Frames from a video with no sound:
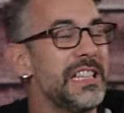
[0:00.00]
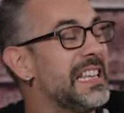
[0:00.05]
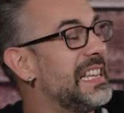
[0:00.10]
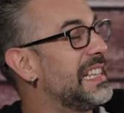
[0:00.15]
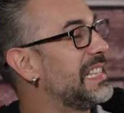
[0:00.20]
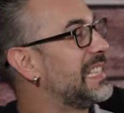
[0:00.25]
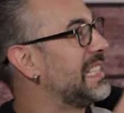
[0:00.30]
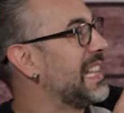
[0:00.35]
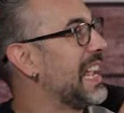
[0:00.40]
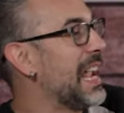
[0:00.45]
the
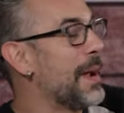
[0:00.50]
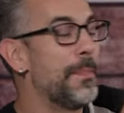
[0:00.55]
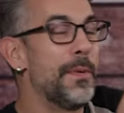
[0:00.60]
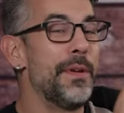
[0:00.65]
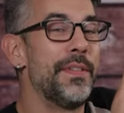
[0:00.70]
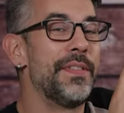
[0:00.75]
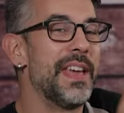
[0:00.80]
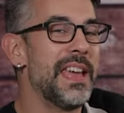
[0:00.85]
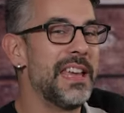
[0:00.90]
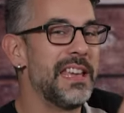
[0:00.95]

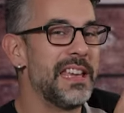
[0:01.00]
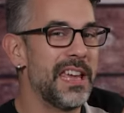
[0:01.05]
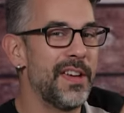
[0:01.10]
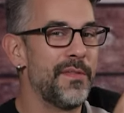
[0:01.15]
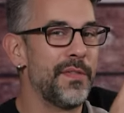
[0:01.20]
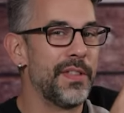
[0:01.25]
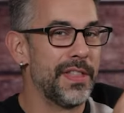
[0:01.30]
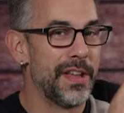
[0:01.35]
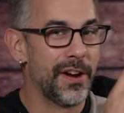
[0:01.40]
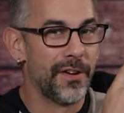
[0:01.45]
example they
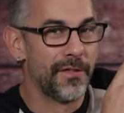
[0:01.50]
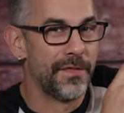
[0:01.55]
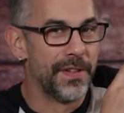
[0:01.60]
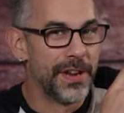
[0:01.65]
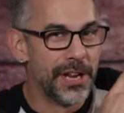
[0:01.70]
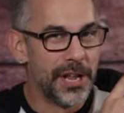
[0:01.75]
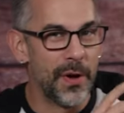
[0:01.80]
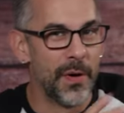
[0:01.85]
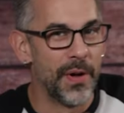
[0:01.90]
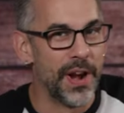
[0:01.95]
give in their
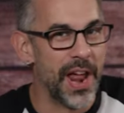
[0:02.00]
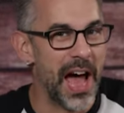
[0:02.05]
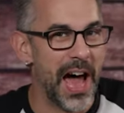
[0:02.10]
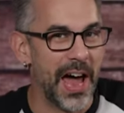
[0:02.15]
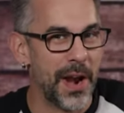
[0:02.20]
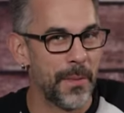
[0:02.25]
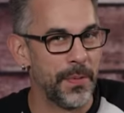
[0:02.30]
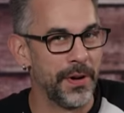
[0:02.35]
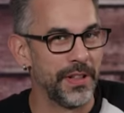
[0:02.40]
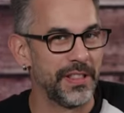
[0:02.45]
video on
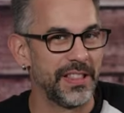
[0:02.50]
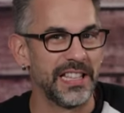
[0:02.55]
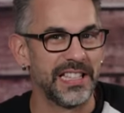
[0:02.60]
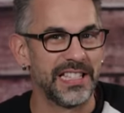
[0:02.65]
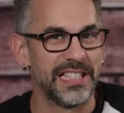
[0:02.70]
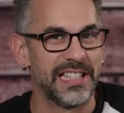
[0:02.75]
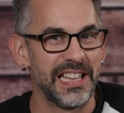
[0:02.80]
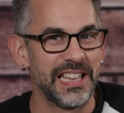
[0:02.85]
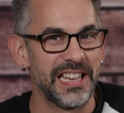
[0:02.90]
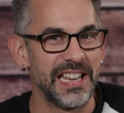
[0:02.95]
how to put this
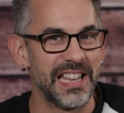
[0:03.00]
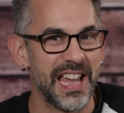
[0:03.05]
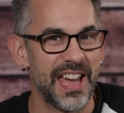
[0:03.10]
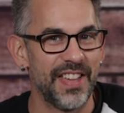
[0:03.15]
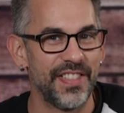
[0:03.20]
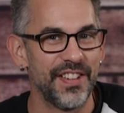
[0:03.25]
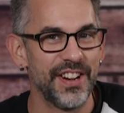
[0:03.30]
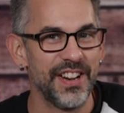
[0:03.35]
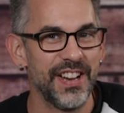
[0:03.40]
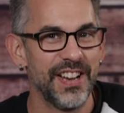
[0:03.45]
thing
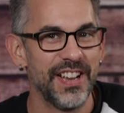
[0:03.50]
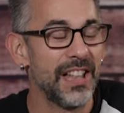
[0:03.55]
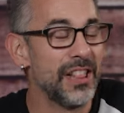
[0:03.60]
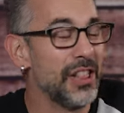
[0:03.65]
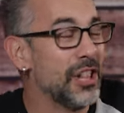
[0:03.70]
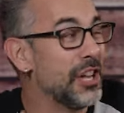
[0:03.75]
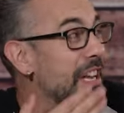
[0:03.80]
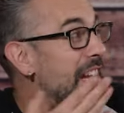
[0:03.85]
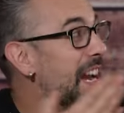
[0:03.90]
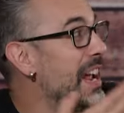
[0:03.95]
together. And
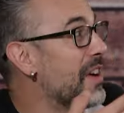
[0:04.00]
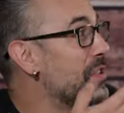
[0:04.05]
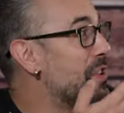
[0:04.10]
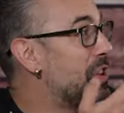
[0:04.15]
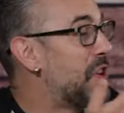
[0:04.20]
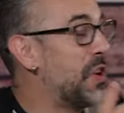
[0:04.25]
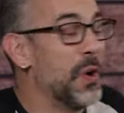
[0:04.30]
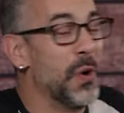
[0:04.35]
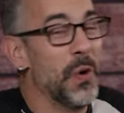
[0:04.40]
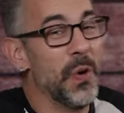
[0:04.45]
look at how
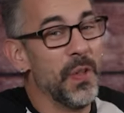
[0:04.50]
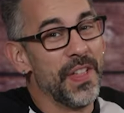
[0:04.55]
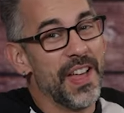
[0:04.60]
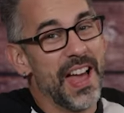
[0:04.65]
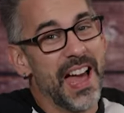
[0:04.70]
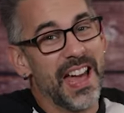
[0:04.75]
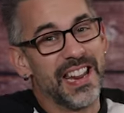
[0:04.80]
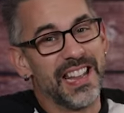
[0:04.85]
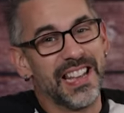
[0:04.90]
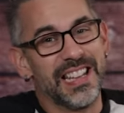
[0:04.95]
cool
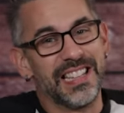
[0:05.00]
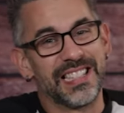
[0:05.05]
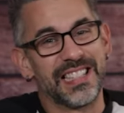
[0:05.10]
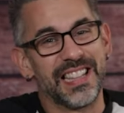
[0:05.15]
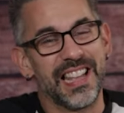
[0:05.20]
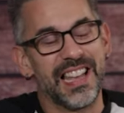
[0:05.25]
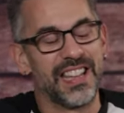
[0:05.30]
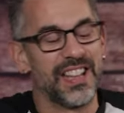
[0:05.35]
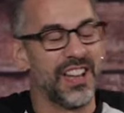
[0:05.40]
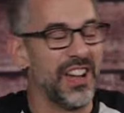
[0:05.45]
that is!
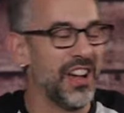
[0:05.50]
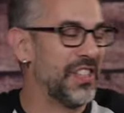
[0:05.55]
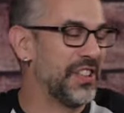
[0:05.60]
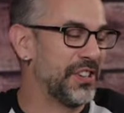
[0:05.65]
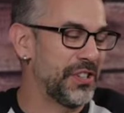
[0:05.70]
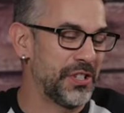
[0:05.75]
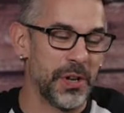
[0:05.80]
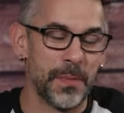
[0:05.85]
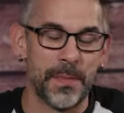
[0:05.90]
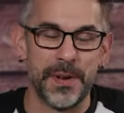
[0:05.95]
Like, oh,
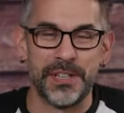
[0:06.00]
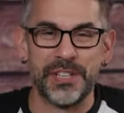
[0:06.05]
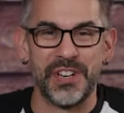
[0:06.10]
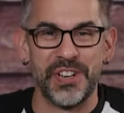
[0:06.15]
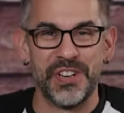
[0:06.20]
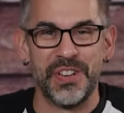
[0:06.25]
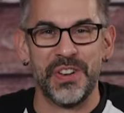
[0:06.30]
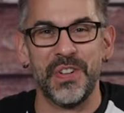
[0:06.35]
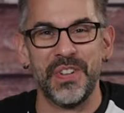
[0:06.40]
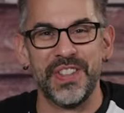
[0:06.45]
there's so much you
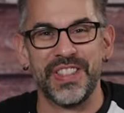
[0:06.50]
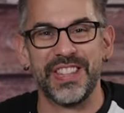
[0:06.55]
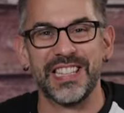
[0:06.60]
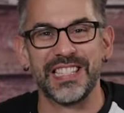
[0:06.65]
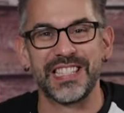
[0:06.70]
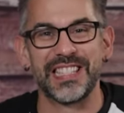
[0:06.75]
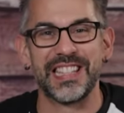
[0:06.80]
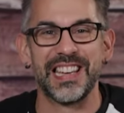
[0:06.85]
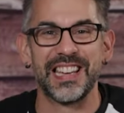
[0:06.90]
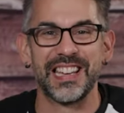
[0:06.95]
can do with
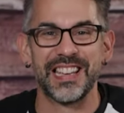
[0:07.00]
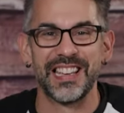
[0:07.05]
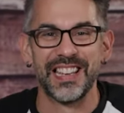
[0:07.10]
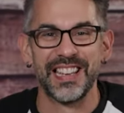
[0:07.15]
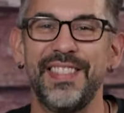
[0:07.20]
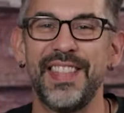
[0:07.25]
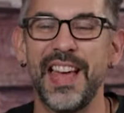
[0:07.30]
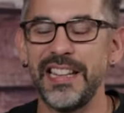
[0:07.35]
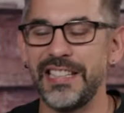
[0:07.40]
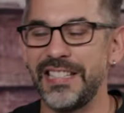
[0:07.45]
this thing.
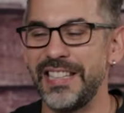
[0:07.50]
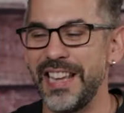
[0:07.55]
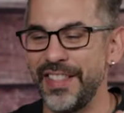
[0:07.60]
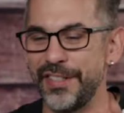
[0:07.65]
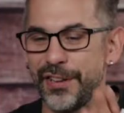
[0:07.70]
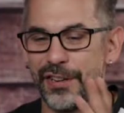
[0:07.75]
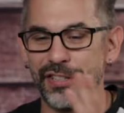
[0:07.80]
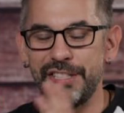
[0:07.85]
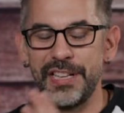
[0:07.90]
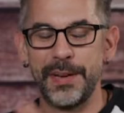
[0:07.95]
That said,
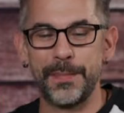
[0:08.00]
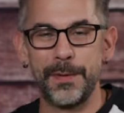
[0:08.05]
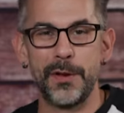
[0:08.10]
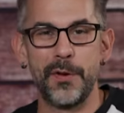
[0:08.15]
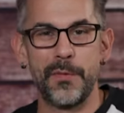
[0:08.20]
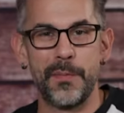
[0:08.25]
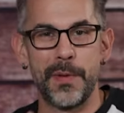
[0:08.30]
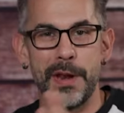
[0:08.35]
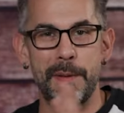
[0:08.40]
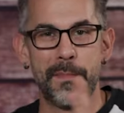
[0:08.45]
there seemed to
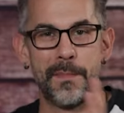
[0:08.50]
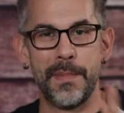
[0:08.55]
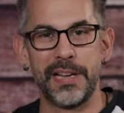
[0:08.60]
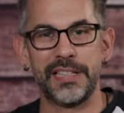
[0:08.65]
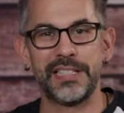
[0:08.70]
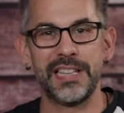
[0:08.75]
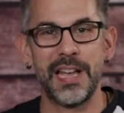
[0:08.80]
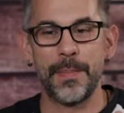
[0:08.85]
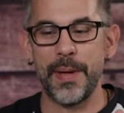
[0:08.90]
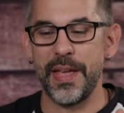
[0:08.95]
have been a
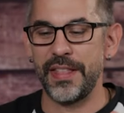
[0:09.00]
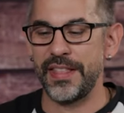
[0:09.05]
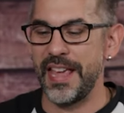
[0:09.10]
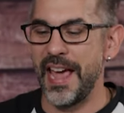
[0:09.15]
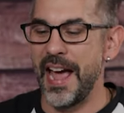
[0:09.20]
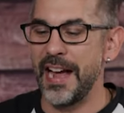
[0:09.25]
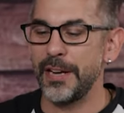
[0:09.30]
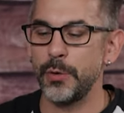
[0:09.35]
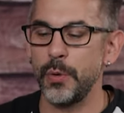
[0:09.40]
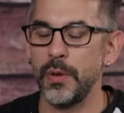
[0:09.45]
mix-up and the
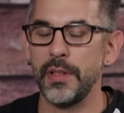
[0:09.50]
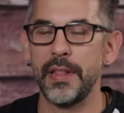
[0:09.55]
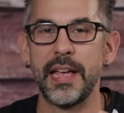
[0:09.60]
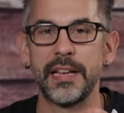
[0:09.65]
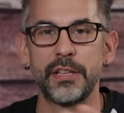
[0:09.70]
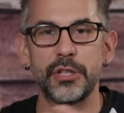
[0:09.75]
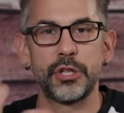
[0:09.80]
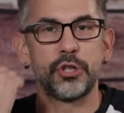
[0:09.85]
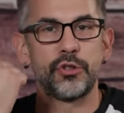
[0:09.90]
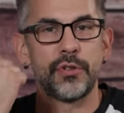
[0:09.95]
actual,
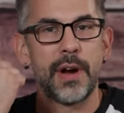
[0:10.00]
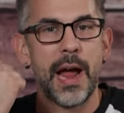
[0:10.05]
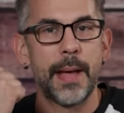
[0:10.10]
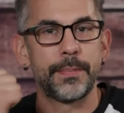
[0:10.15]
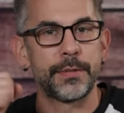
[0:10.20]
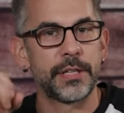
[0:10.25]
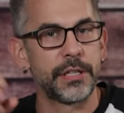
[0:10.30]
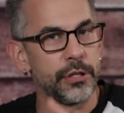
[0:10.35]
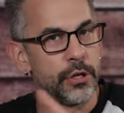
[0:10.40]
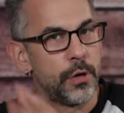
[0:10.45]
like,
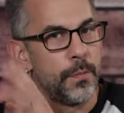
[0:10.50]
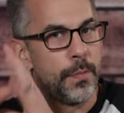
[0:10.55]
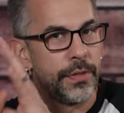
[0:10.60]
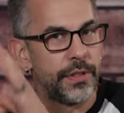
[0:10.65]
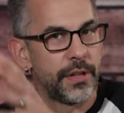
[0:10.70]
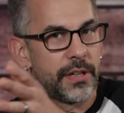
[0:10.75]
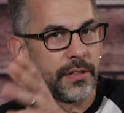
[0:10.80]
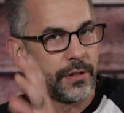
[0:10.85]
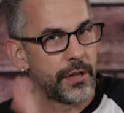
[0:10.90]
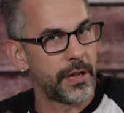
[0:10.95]
straps, because you can put
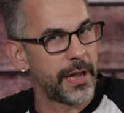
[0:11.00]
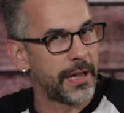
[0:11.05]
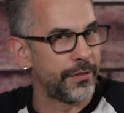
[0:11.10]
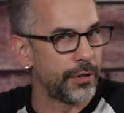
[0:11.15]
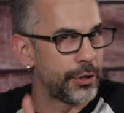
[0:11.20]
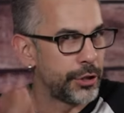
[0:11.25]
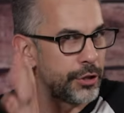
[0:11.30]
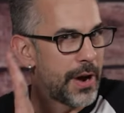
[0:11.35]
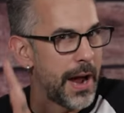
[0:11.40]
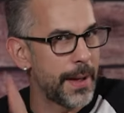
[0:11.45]
the, the,
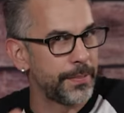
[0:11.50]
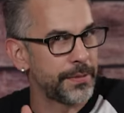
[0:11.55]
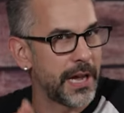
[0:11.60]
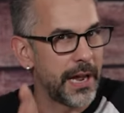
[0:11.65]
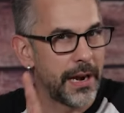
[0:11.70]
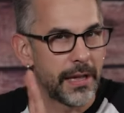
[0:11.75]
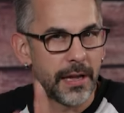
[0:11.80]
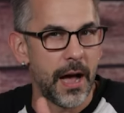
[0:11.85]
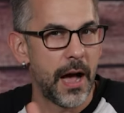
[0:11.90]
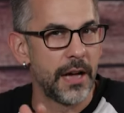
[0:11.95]
the straps
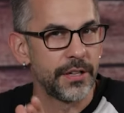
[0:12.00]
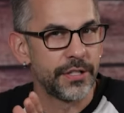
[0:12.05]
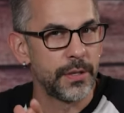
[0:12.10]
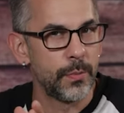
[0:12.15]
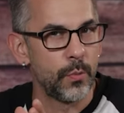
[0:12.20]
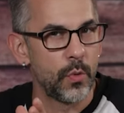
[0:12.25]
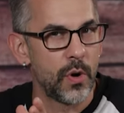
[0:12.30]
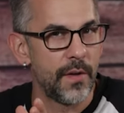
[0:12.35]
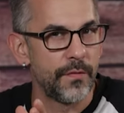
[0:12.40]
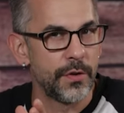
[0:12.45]
kind of
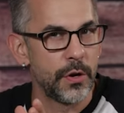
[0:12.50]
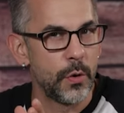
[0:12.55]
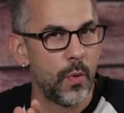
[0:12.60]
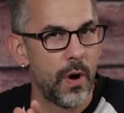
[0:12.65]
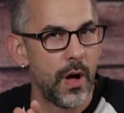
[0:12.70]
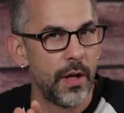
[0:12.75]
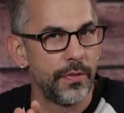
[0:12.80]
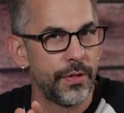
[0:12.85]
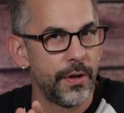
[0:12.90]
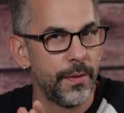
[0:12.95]
custom wherever you
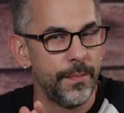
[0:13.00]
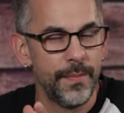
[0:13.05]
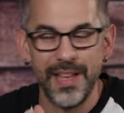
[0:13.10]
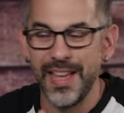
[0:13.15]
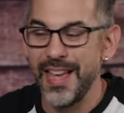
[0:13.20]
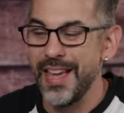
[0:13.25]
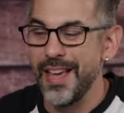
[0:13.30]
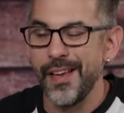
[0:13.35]
want them,